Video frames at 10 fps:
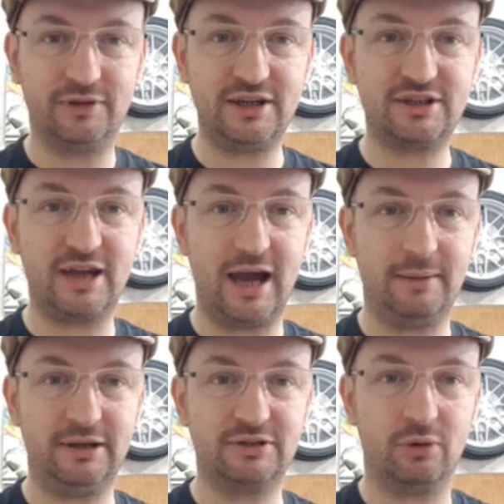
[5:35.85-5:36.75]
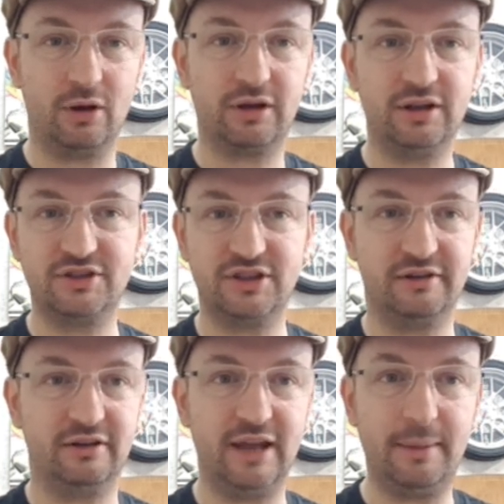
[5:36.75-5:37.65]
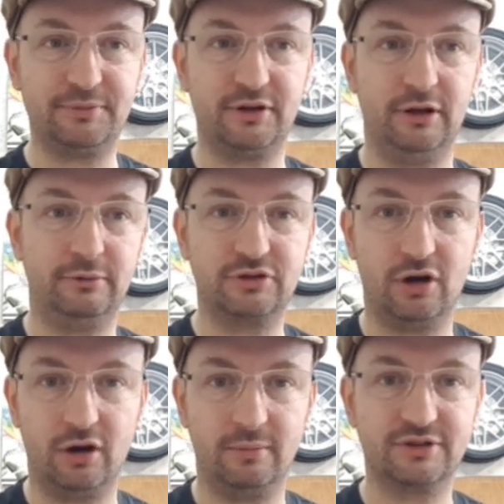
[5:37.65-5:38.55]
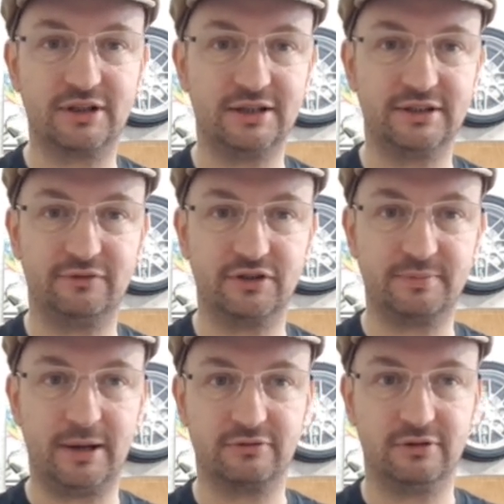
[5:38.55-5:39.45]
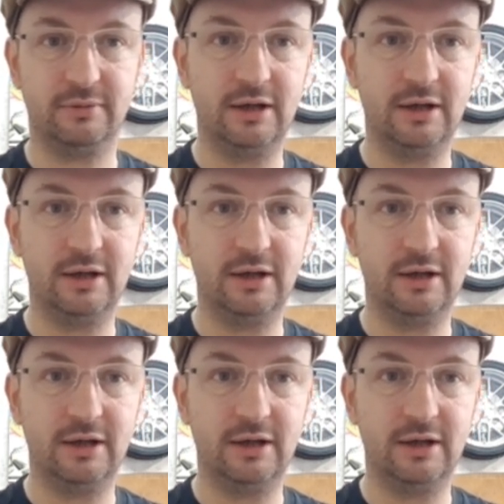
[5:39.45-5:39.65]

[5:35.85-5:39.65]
This game is what I consider an absolute timeless classic for the Spectrum.